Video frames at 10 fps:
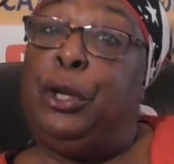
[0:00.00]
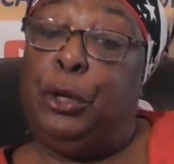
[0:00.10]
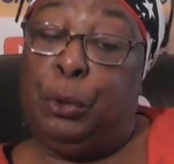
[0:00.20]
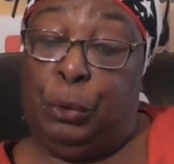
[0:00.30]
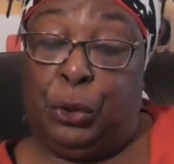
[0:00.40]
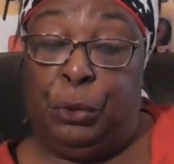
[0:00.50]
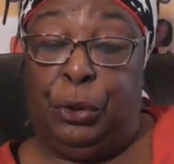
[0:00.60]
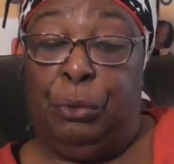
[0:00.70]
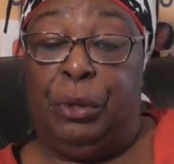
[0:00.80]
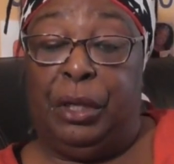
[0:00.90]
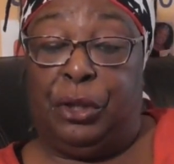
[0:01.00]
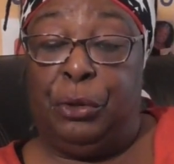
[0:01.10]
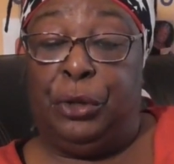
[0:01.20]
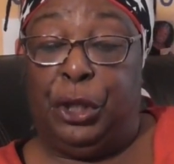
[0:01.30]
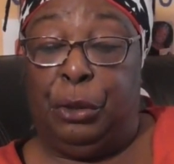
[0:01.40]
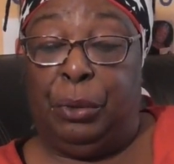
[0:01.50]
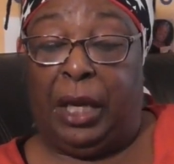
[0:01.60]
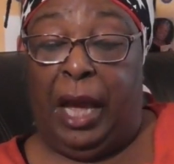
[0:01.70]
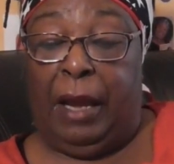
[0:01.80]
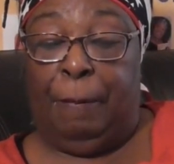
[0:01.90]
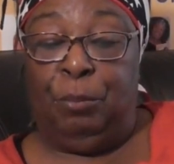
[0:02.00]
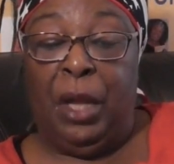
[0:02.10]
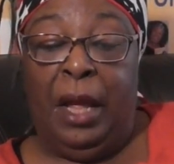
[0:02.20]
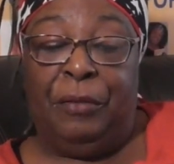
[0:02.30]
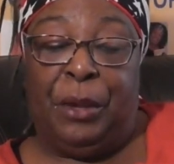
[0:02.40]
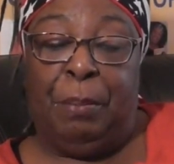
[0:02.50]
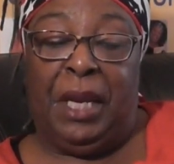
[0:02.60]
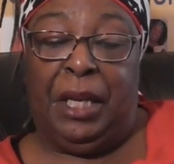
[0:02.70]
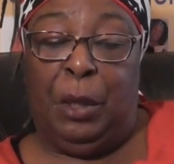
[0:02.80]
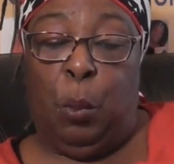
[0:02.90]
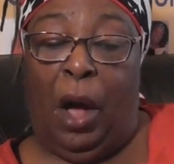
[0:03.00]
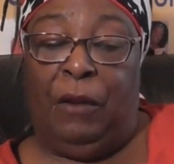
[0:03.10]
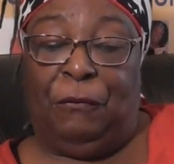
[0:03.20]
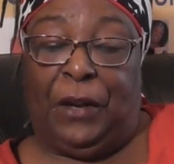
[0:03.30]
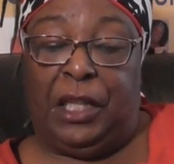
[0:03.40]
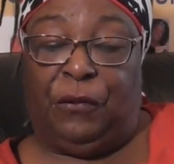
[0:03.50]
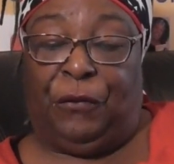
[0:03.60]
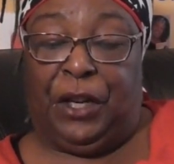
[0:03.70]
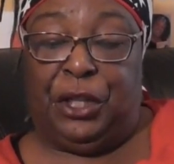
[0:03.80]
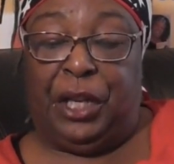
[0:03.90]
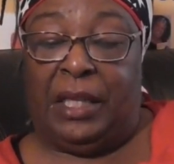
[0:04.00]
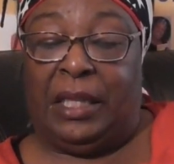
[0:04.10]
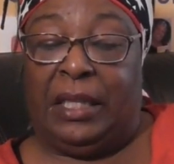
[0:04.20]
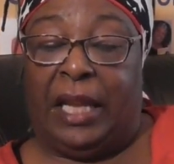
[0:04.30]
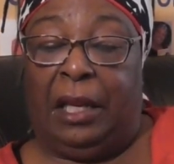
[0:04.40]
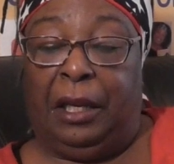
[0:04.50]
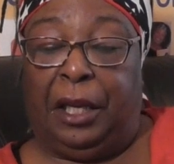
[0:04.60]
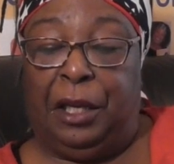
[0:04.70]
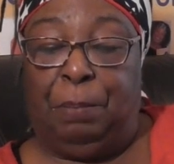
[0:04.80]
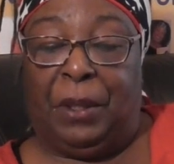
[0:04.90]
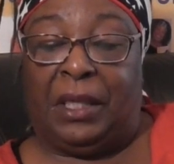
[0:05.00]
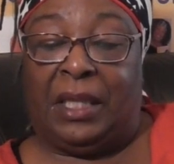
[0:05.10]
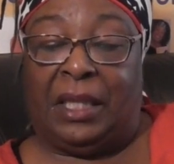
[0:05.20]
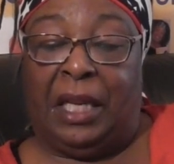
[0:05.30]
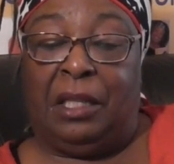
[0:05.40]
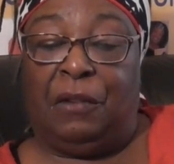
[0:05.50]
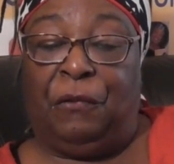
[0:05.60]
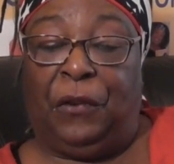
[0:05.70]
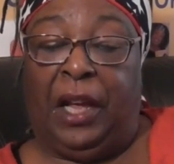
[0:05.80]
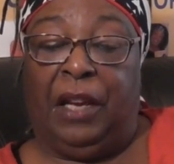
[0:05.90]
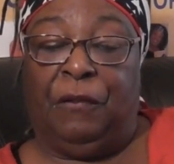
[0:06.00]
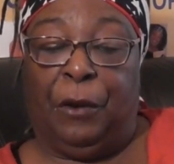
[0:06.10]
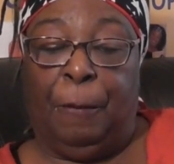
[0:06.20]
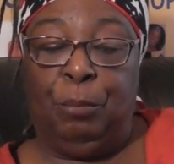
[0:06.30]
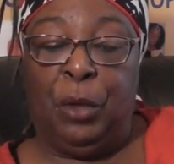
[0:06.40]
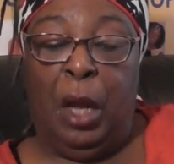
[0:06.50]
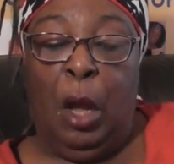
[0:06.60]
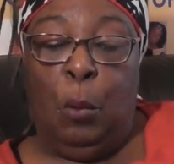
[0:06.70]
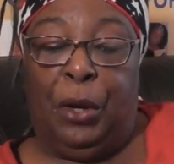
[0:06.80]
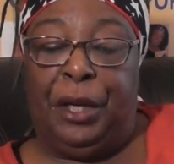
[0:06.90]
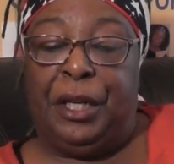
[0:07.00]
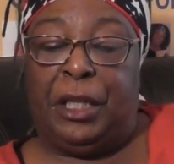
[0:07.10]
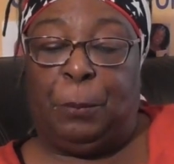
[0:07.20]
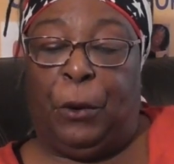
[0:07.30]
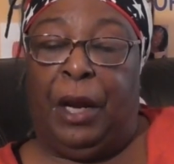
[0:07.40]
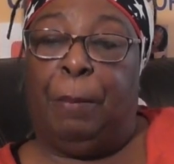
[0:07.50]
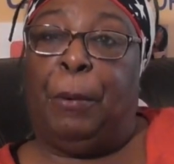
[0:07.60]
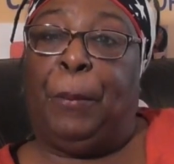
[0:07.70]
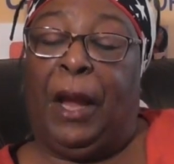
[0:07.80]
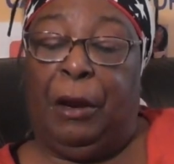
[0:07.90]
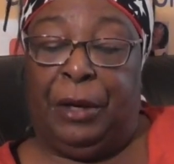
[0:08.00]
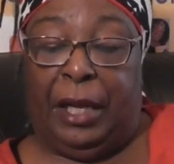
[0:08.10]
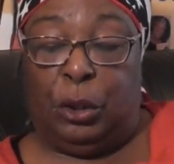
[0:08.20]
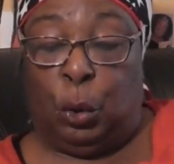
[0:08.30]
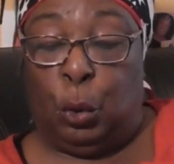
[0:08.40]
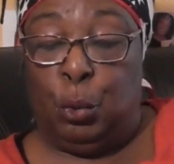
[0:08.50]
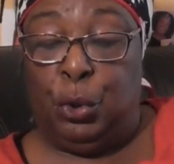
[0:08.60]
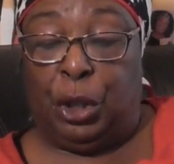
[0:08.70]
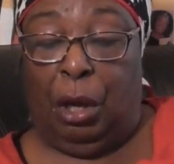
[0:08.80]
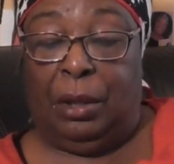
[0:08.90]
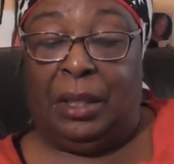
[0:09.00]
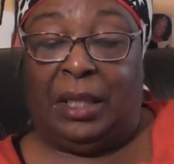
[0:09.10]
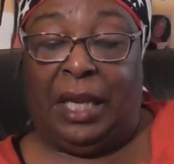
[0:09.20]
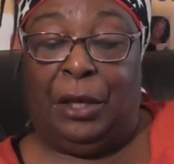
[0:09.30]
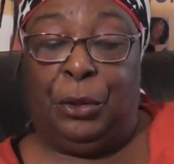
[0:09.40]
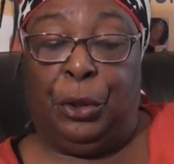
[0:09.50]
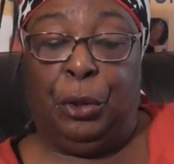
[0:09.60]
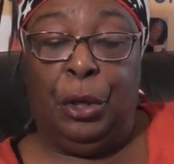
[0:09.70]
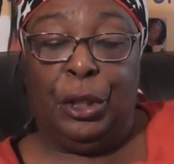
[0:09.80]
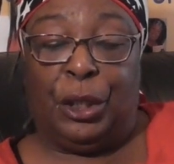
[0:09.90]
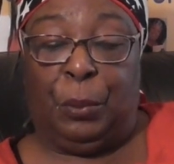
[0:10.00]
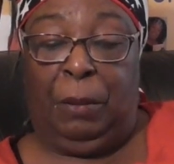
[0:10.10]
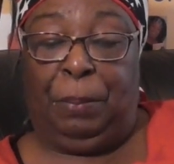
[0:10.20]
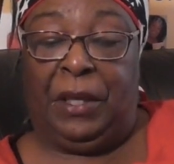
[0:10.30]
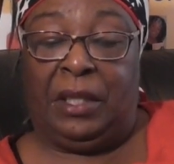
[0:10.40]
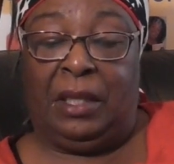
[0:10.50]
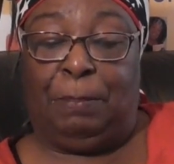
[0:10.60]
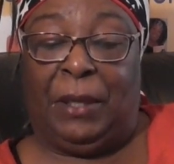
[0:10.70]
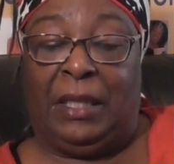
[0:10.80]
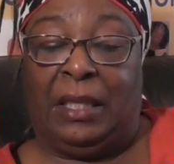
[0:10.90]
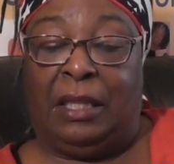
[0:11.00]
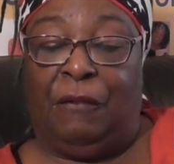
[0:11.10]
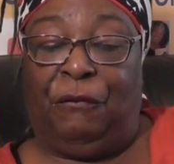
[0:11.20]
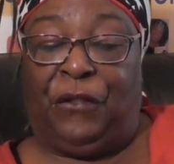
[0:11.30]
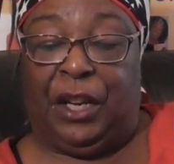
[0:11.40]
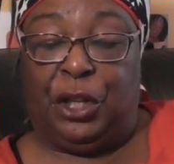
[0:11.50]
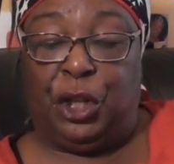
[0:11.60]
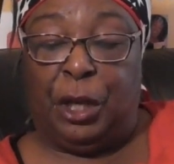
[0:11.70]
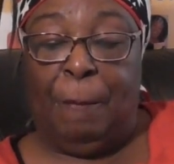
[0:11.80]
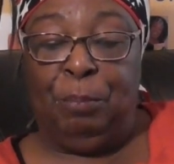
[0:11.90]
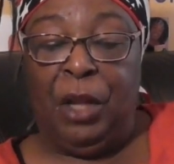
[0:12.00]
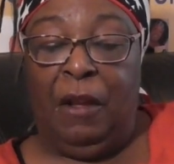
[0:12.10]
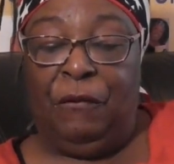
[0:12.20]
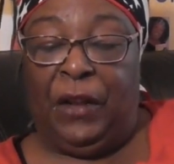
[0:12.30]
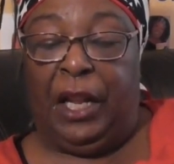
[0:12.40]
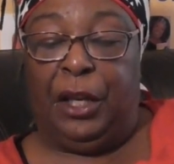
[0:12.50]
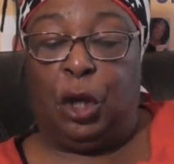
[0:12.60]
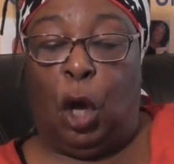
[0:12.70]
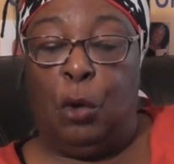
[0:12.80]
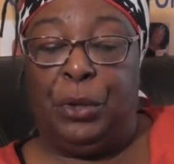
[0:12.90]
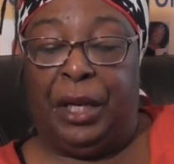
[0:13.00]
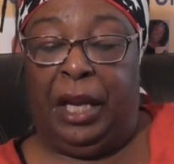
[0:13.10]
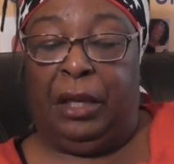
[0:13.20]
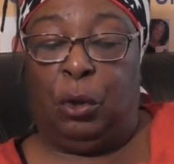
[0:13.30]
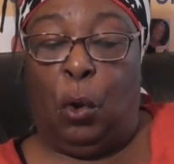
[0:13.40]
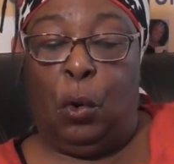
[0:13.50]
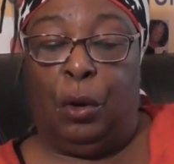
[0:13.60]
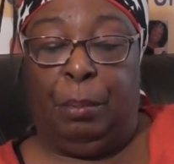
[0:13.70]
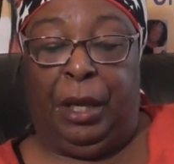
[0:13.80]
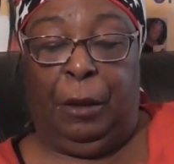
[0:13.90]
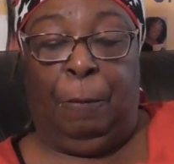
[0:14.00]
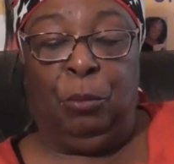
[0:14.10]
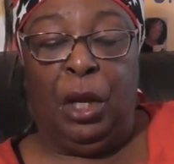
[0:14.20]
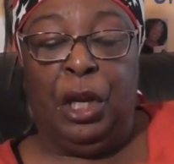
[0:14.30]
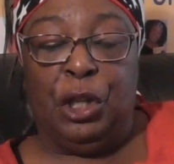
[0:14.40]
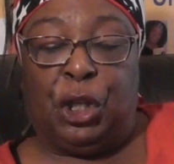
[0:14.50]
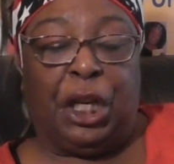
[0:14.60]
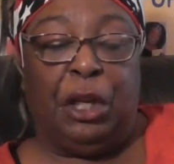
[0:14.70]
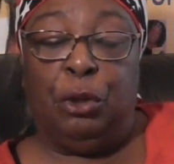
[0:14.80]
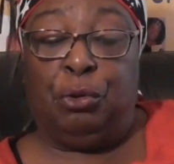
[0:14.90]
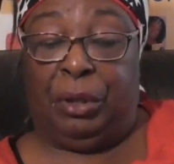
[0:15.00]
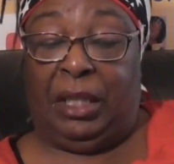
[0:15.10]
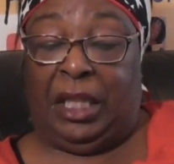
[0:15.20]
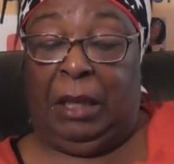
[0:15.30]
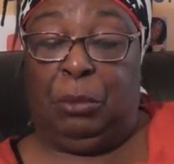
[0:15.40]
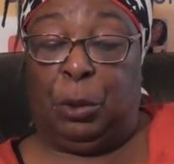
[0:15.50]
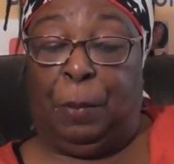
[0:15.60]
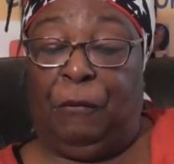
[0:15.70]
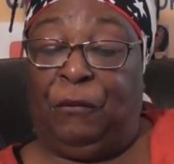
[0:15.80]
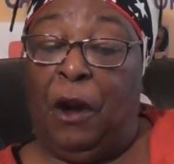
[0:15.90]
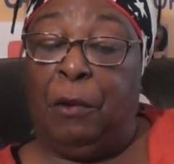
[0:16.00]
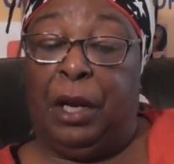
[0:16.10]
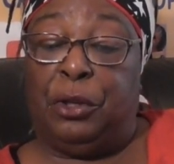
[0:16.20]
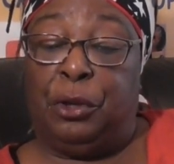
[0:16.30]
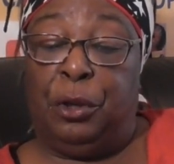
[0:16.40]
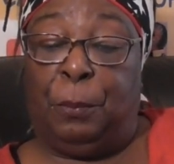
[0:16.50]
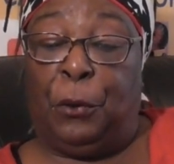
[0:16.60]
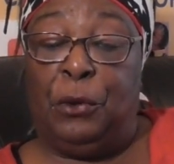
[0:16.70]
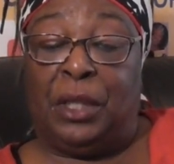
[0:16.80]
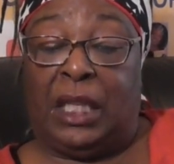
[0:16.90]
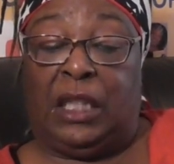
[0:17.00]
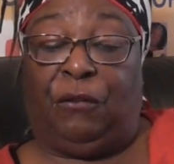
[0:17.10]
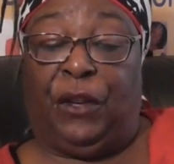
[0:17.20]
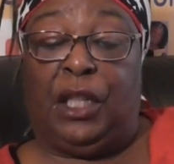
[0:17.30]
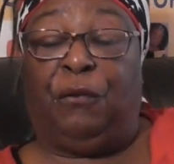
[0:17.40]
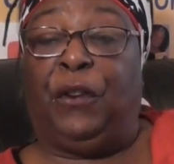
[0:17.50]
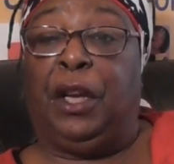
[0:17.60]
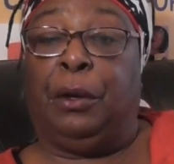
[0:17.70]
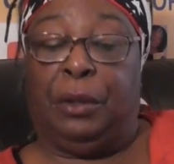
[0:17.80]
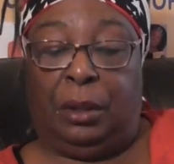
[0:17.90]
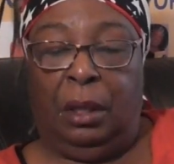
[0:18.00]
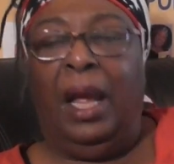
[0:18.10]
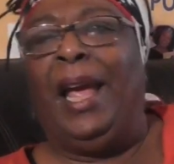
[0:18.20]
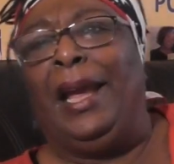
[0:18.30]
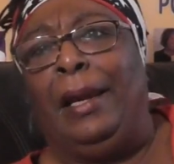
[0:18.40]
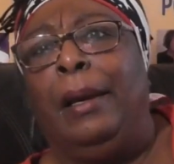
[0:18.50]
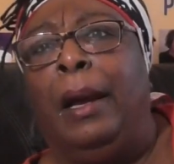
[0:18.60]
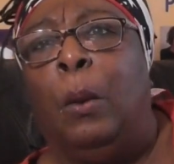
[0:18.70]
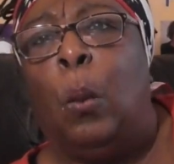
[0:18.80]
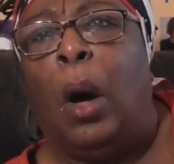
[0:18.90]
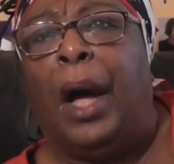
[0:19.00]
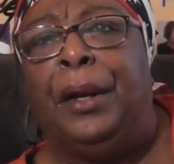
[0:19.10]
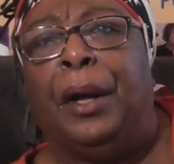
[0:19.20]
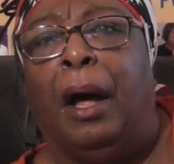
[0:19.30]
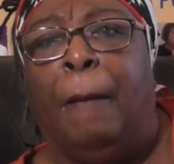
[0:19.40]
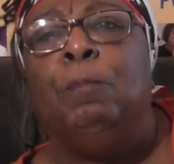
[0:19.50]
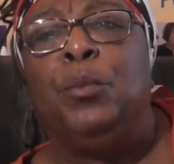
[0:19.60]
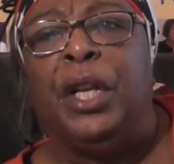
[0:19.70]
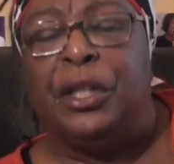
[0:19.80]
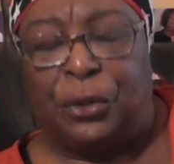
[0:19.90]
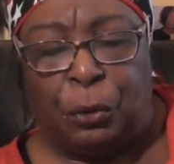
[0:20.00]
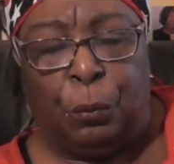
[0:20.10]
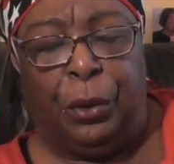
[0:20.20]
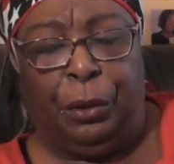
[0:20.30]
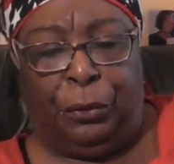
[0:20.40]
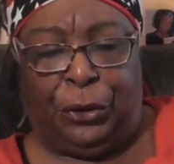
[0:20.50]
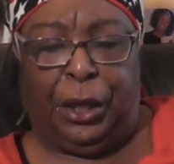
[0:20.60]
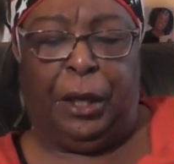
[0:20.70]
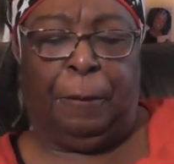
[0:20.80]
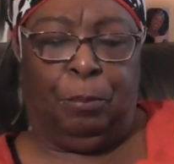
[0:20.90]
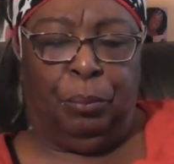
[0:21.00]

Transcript: new to the, to the UK. The meaty white flesh fish has a delicate but distinctive flavor. When it is pre prepared as goujons, tender, sweet pieces of fish, fillet coated in cornmeal, children seem to prefer it to the processed fish fingers. Hey, and why not? It's the real thing.